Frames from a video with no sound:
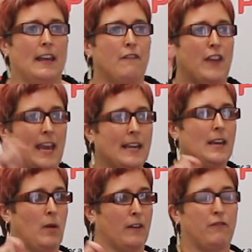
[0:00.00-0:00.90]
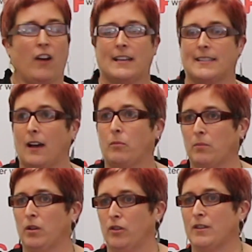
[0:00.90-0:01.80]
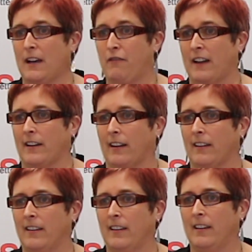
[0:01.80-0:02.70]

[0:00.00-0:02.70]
If anyone finds out, we will lose our funding.